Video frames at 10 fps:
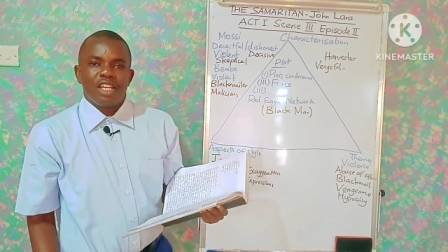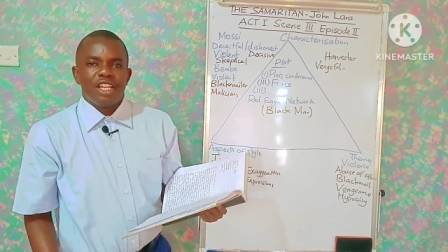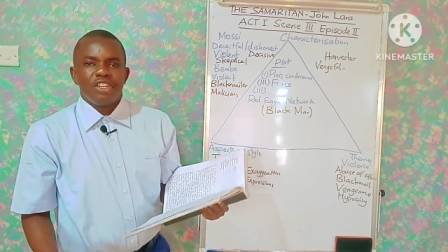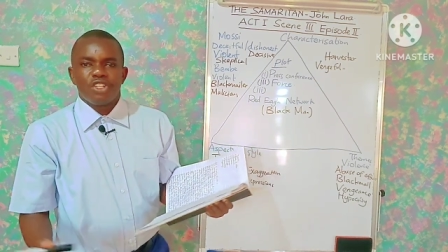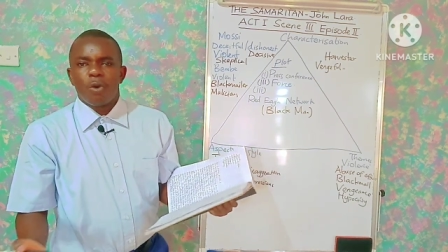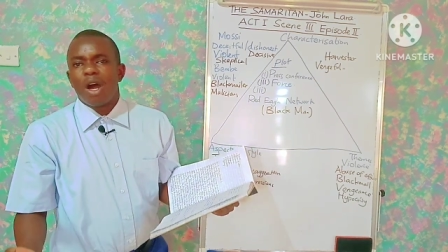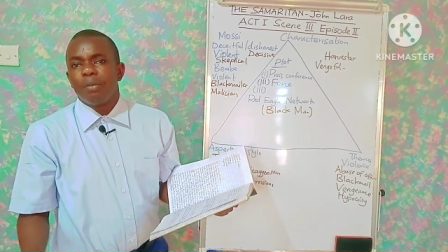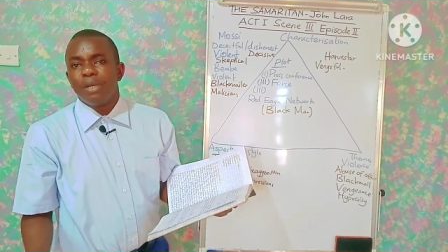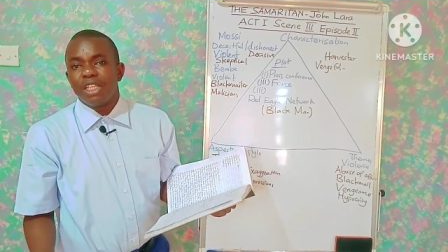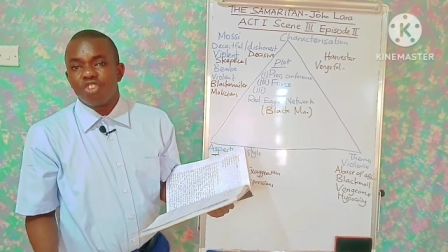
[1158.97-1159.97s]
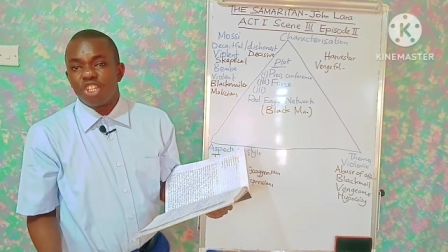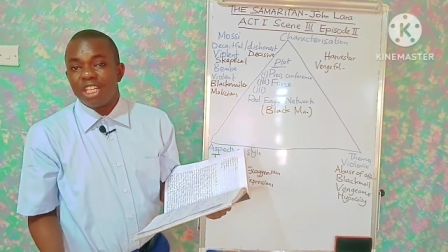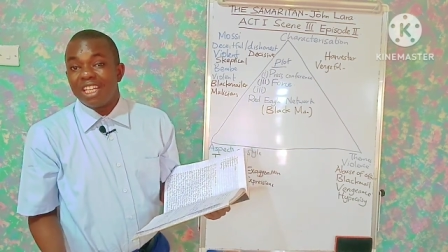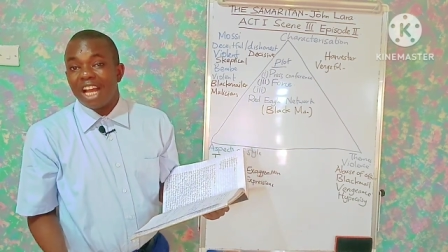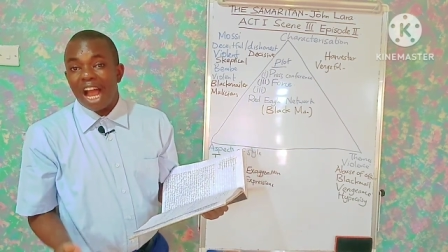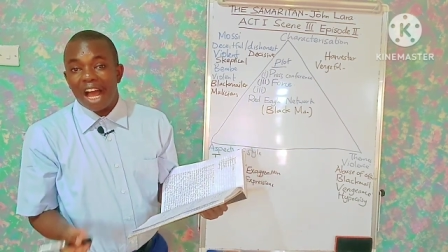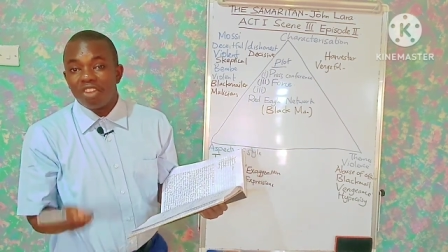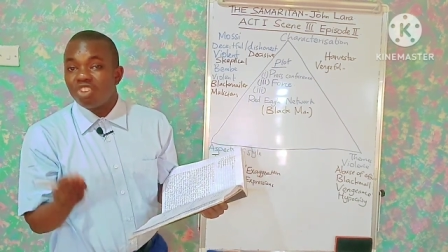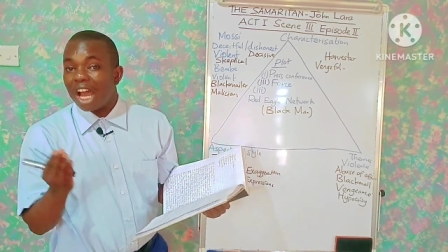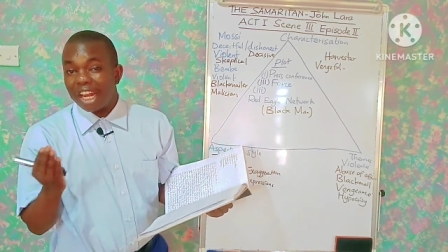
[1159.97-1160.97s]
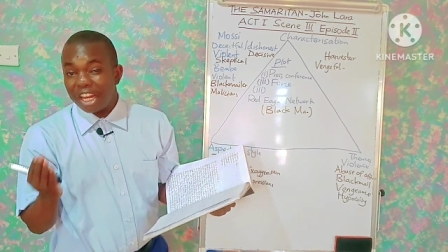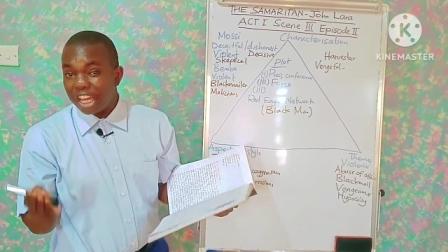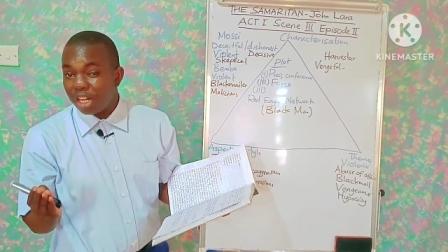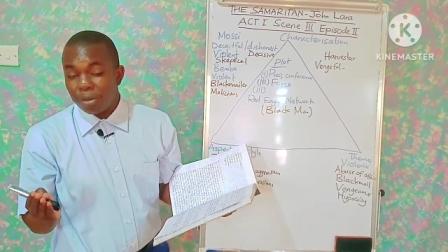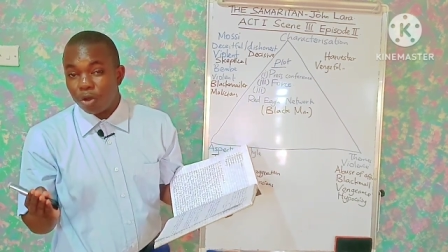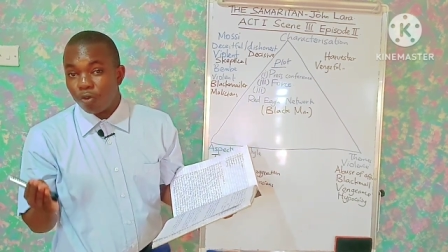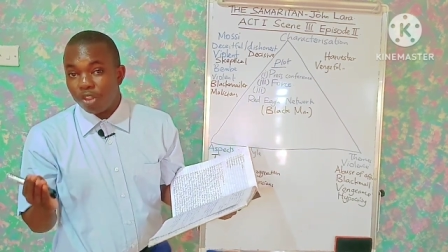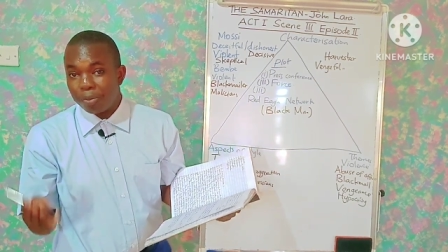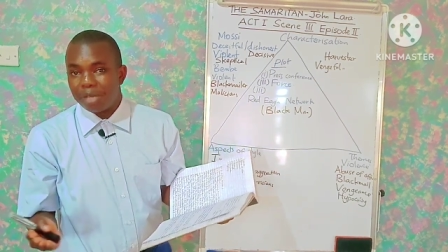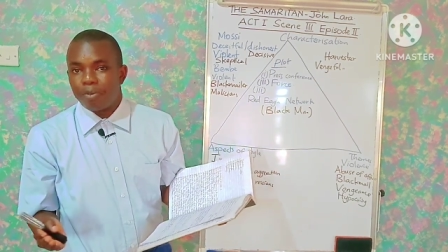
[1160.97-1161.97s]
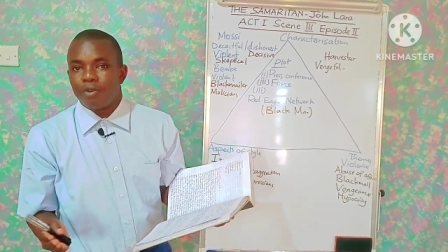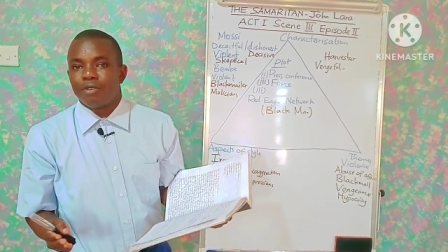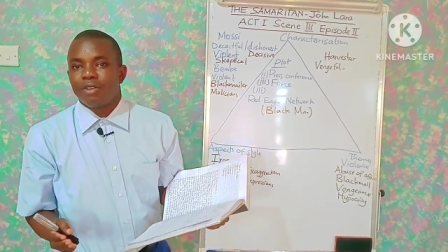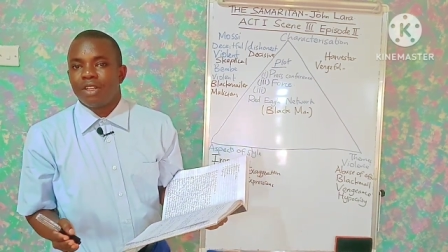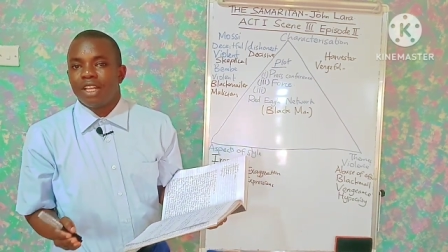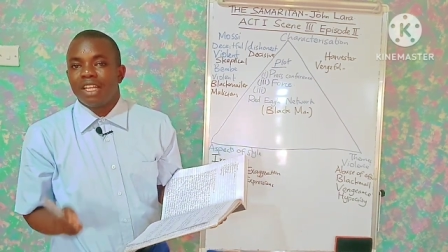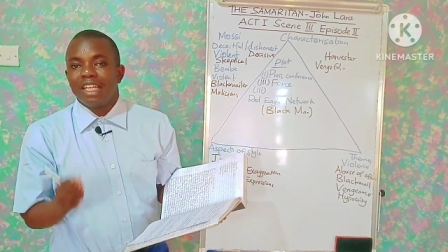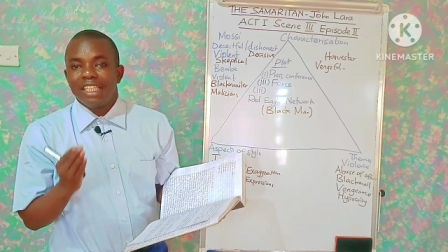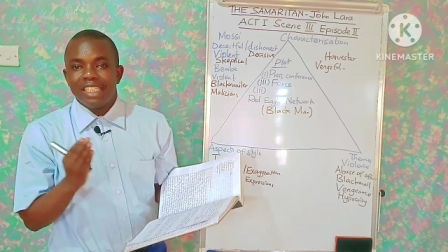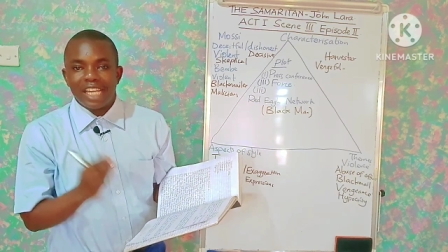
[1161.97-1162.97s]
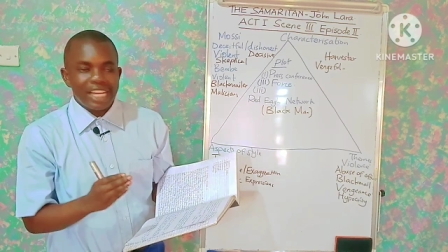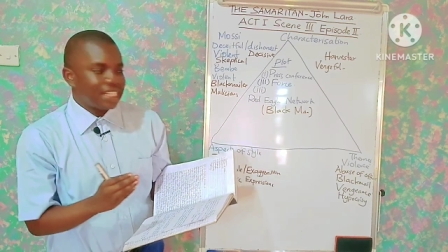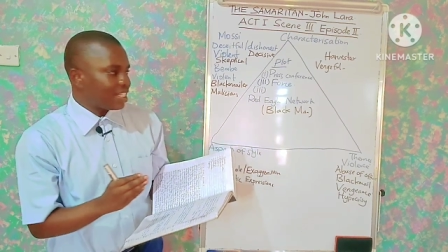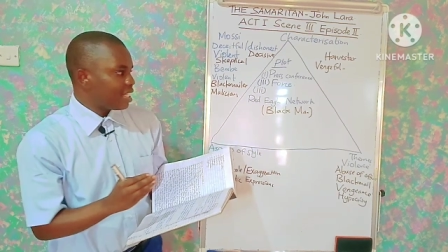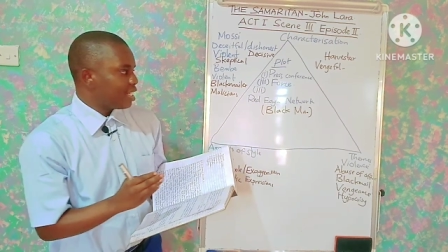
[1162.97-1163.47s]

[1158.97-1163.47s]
is the one being seen as an enemy of the people. Yet,